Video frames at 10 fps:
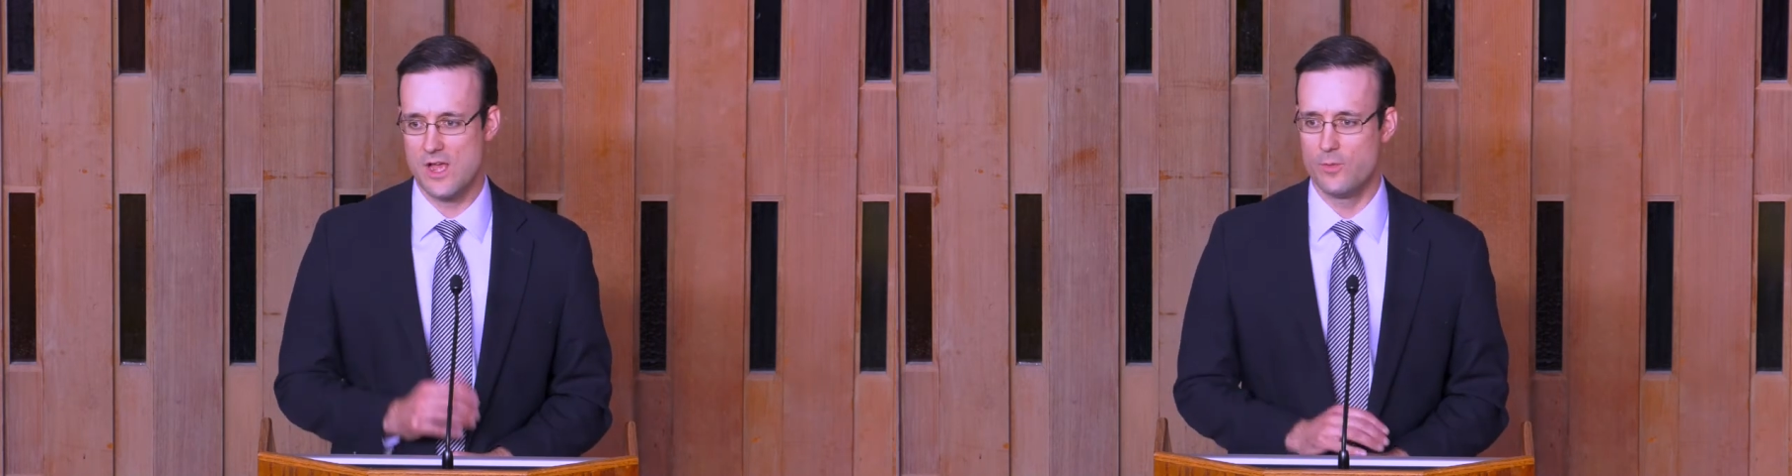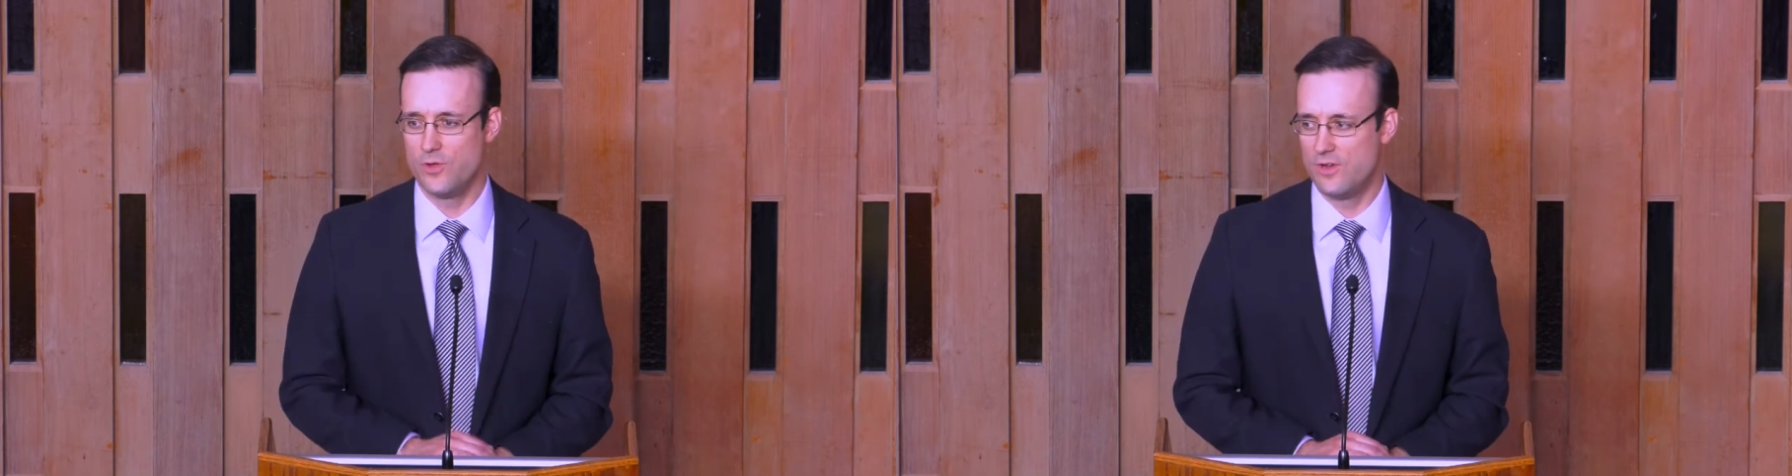to
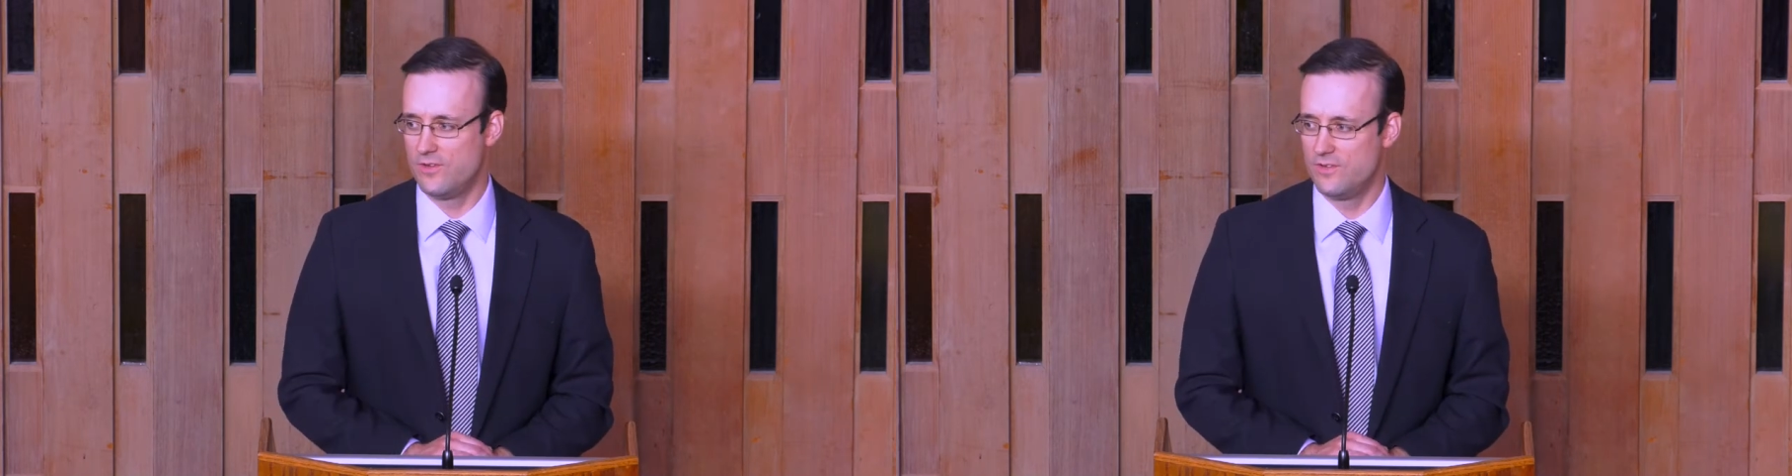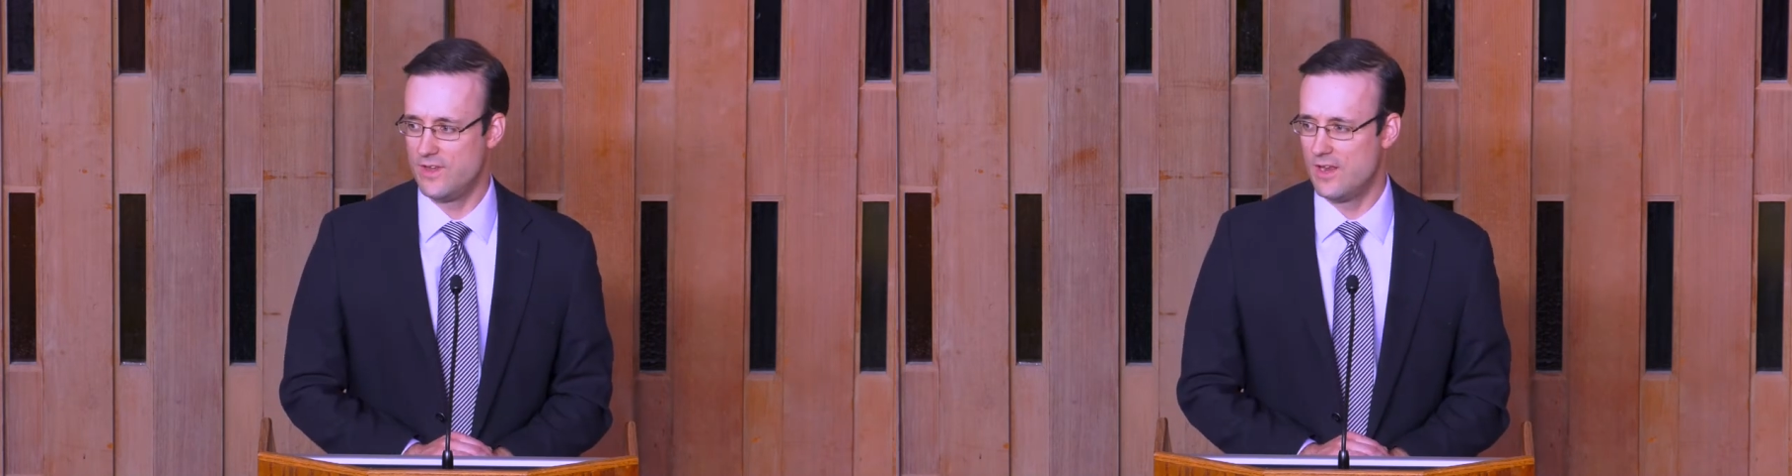help you
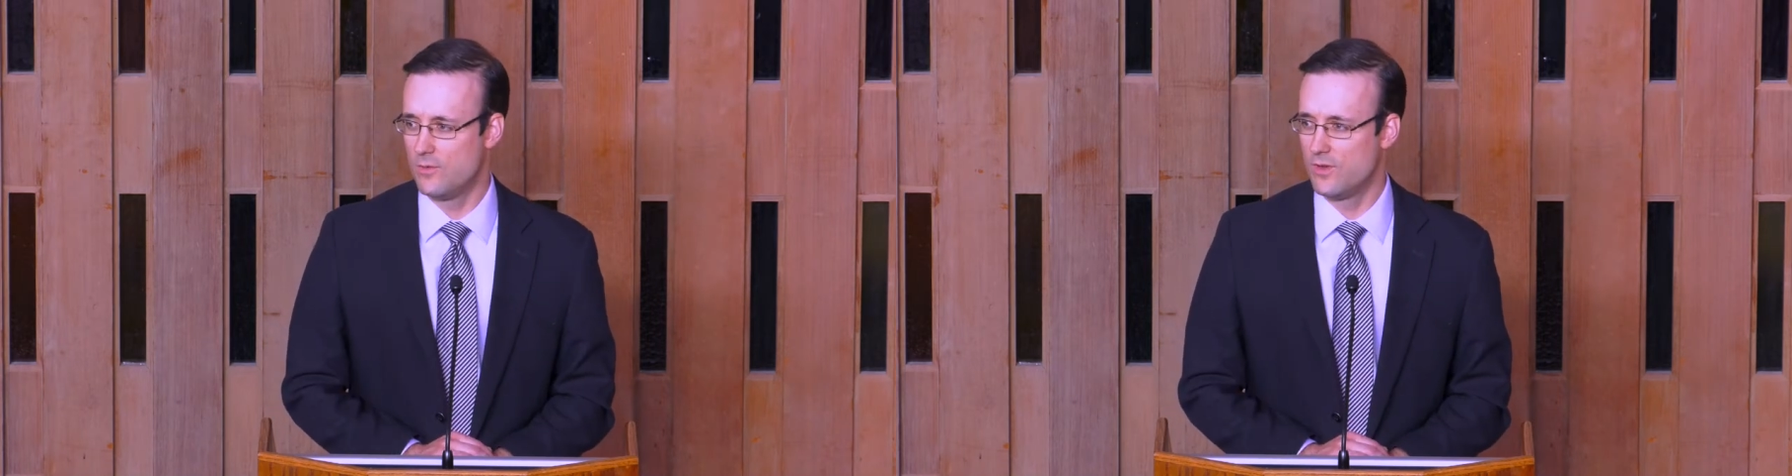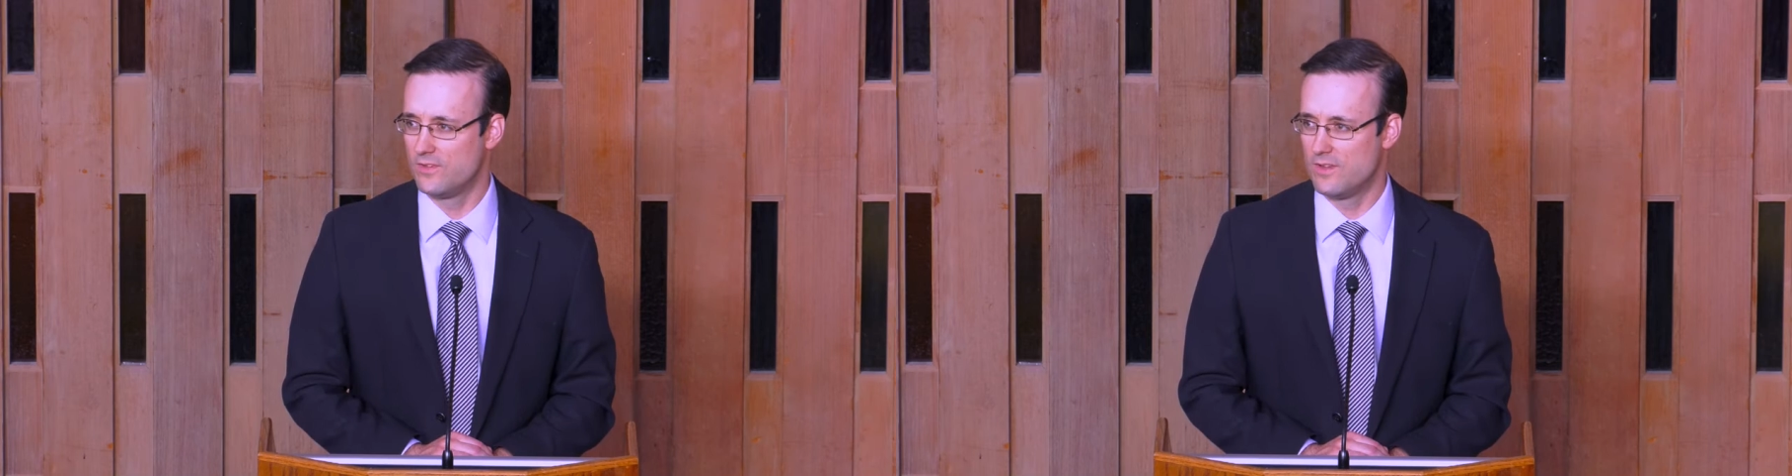
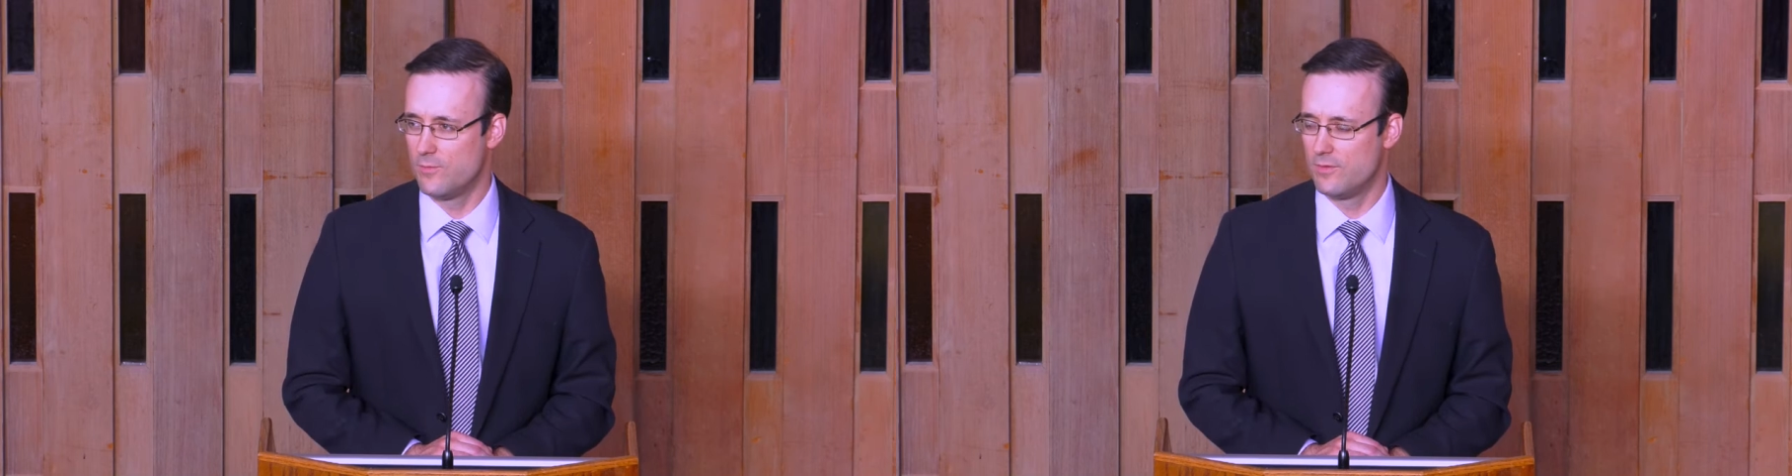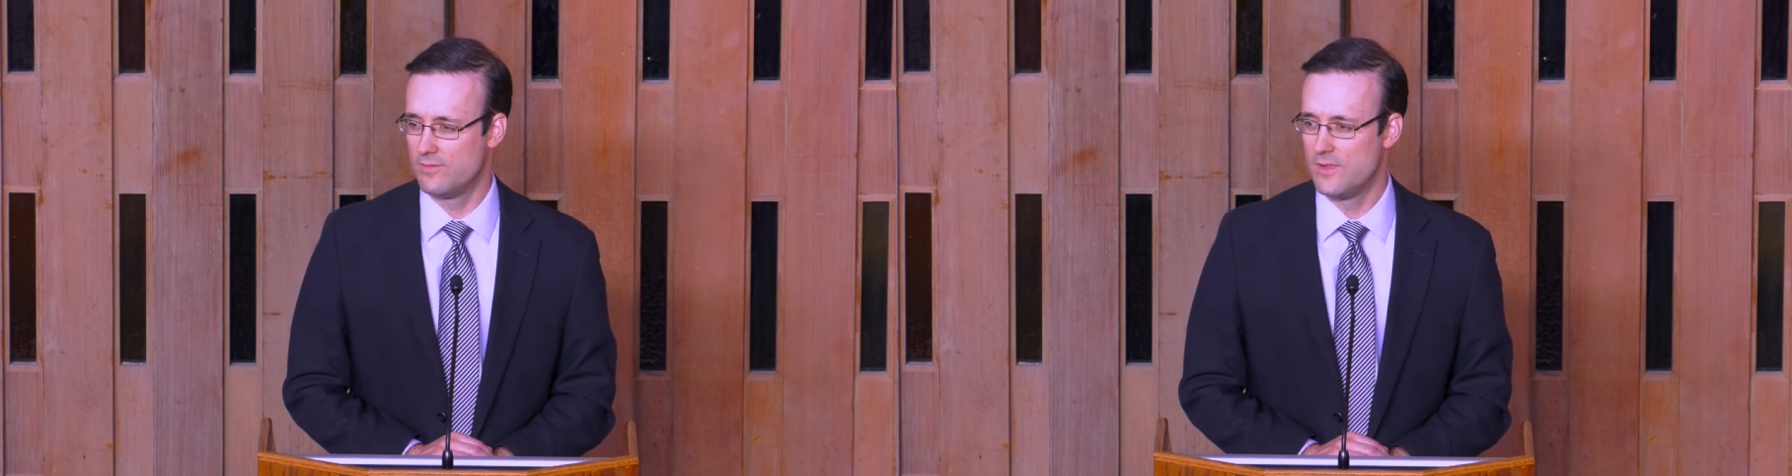understand what
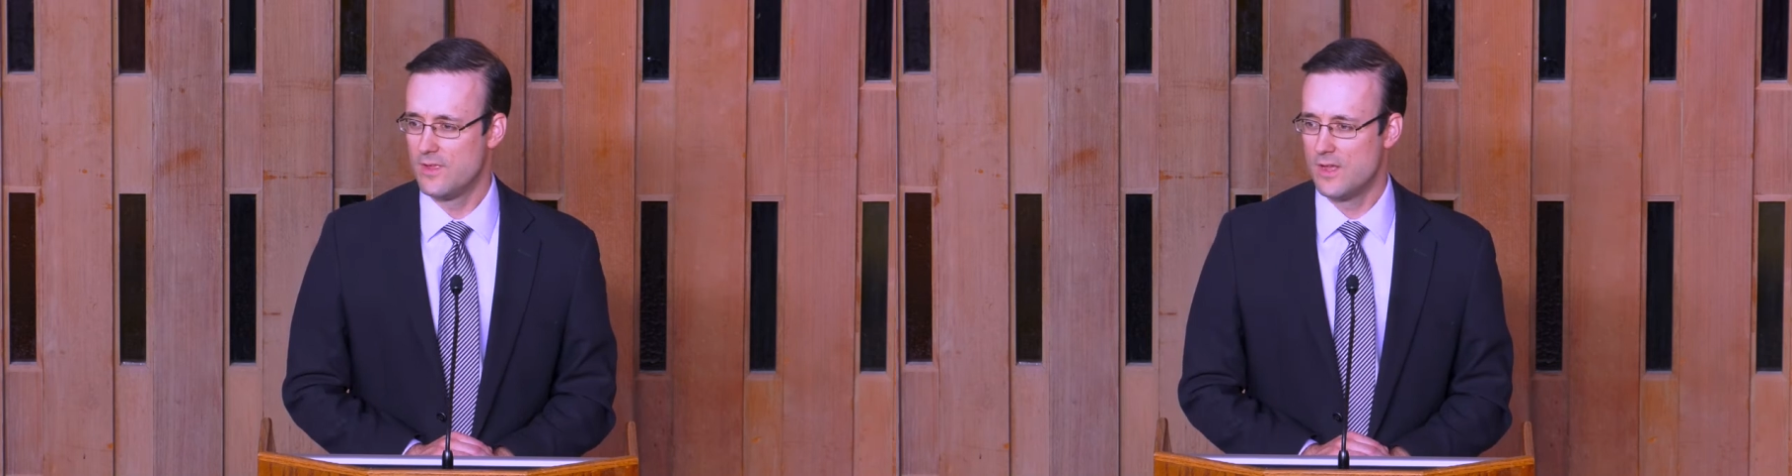some of